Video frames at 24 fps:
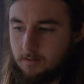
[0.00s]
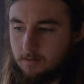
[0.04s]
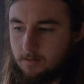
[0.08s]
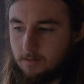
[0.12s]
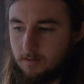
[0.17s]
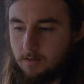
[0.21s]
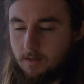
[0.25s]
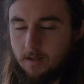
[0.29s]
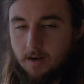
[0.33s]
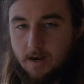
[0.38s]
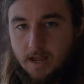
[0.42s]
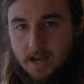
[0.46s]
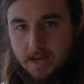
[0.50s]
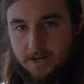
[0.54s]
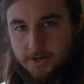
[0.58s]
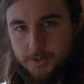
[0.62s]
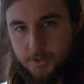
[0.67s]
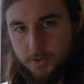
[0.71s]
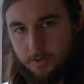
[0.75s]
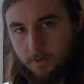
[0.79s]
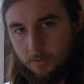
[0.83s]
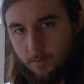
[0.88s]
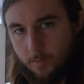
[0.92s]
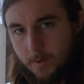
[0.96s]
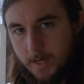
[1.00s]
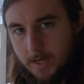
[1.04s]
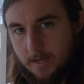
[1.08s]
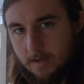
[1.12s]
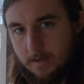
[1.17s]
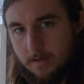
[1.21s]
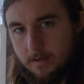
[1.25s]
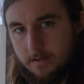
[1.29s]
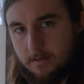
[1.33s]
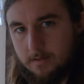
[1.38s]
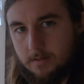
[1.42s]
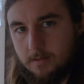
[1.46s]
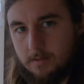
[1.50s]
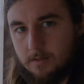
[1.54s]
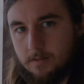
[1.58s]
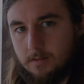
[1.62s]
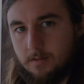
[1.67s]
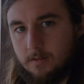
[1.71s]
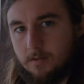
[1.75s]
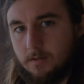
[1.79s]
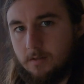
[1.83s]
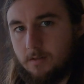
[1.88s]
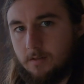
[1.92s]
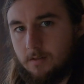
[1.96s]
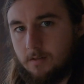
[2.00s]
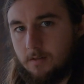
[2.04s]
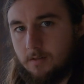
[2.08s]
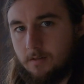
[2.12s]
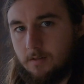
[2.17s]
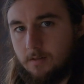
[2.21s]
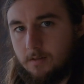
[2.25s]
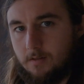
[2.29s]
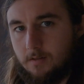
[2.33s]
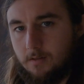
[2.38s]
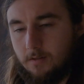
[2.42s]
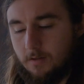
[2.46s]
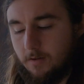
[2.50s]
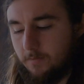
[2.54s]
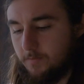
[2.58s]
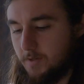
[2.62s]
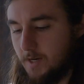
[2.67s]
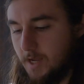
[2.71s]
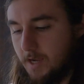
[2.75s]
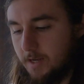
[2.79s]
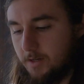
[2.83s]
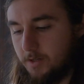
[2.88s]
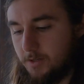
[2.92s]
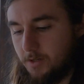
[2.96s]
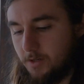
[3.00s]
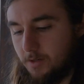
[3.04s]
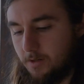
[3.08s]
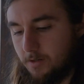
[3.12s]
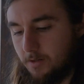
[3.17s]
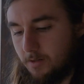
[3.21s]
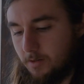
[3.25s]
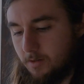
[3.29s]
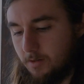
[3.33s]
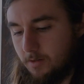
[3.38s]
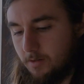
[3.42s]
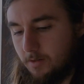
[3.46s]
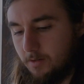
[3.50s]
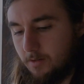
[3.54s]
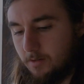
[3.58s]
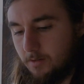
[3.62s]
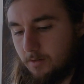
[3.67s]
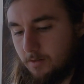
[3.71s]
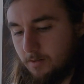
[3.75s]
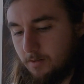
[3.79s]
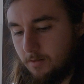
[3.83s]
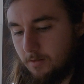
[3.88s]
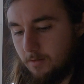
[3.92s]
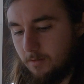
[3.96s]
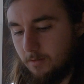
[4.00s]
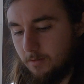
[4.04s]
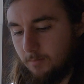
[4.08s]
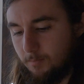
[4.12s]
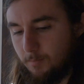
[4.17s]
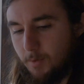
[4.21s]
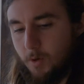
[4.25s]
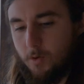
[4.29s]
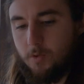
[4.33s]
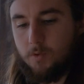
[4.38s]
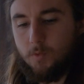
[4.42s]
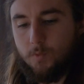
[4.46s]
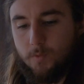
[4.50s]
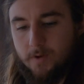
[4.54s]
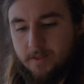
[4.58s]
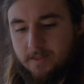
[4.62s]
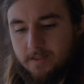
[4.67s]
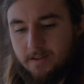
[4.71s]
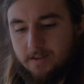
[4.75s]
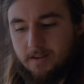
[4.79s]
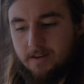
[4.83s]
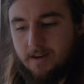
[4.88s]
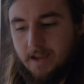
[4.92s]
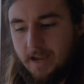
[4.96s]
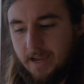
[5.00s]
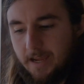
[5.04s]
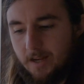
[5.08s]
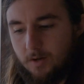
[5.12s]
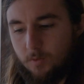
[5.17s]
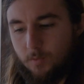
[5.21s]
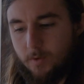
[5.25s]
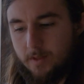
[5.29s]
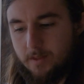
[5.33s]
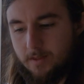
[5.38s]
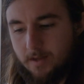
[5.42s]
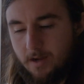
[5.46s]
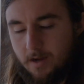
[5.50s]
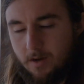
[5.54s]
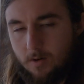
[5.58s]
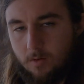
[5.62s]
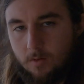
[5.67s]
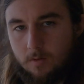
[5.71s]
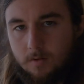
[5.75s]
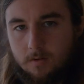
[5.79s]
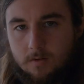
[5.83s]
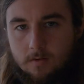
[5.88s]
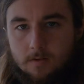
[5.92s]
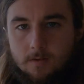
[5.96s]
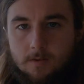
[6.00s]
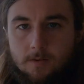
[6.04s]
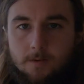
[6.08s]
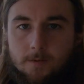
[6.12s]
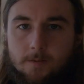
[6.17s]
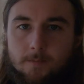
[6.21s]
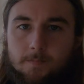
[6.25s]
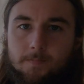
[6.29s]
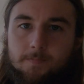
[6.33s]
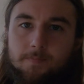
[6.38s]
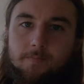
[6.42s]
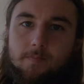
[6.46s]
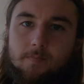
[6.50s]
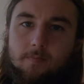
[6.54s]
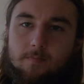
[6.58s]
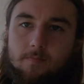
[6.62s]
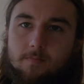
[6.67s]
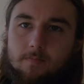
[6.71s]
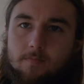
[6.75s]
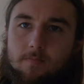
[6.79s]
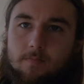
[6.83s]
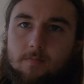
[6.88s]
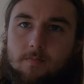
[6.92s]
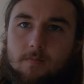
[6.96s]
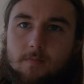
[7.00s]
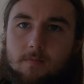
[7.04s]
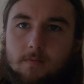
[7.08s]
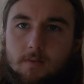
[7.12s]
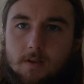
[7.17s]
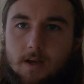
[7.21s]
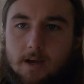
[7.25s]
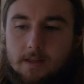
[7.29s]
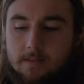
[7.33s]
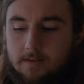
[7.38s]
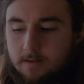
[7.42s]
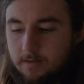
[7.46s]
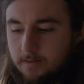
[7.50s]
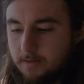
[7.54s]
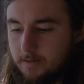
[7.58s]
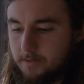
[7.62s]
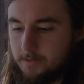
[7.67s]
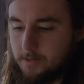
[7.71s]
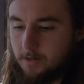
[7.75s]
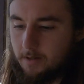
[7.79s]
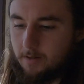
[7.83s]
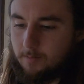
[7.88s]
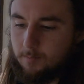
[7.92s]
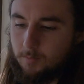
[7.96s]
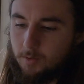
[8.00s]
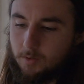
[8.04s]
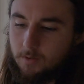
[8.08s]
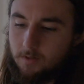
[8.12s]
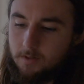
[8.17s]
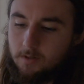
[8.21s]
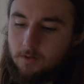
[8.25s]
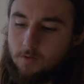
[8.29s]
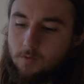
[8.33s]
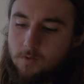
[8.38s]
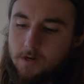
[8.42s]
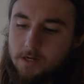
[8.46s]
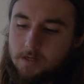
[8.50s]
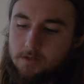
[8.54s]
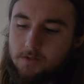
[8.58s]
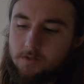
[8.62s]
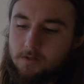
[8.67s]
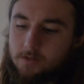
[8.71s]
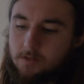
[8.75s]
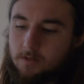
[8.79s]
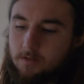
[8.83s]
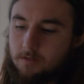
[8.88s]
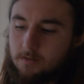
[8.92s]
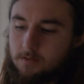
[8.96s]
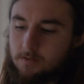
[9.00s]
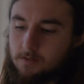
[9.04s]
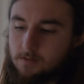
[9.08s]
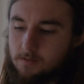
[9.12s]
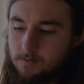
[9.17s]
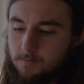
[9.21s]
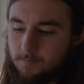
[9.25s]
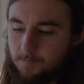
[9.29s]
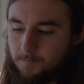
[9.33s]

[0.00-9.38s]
to the natural ways of nature, both within and without? I think these are important questions.